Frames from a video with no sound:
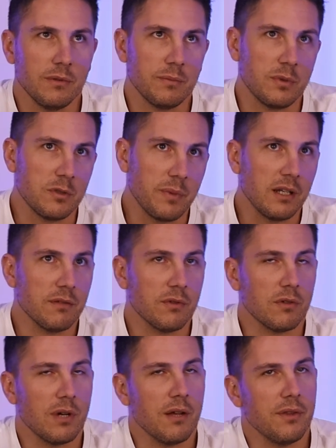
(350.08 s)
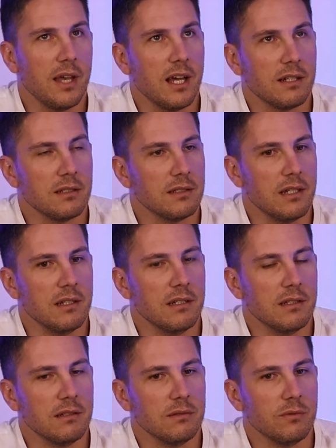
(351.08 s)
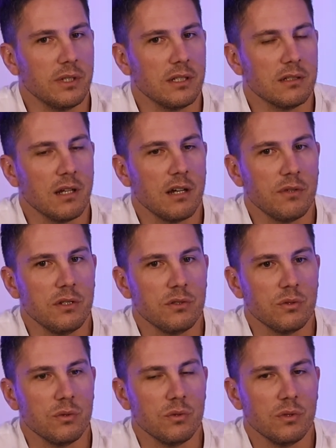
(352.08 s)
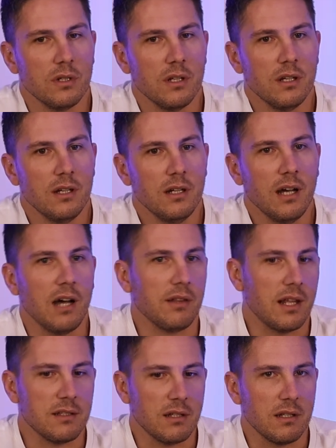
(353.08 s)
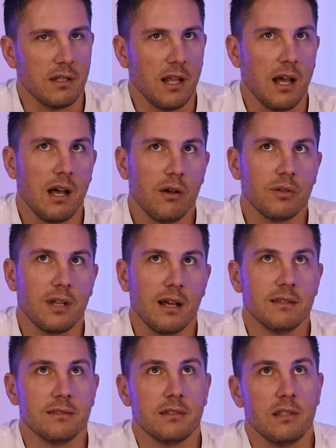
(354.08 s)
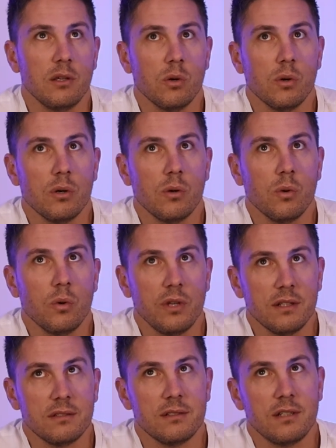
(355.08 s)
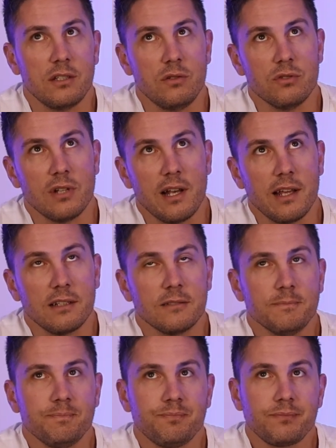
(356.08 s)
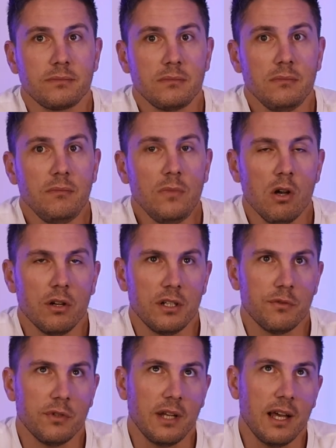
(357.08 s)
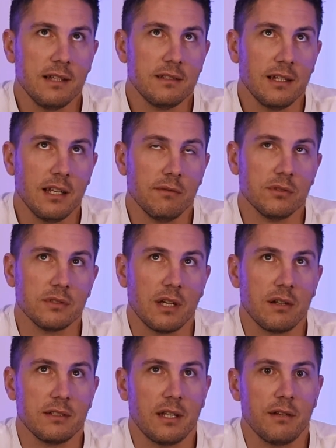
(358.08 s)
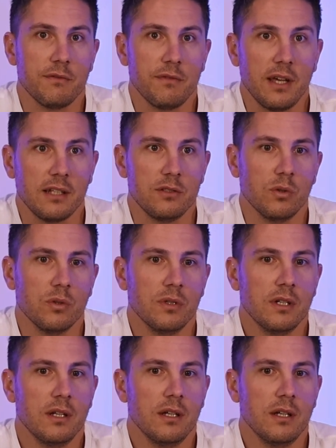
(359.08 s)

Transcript: perspective around that, and we can dive into how does the audiences that you select on different ad set levels, how does that affect your